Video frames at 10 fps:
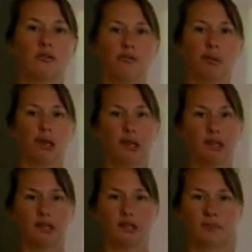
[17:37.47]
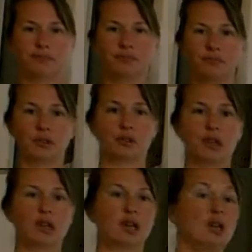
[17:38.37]
of pinnate.
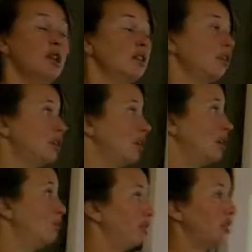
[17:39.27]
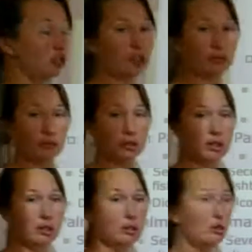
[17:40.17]
Okay, they can branch differently,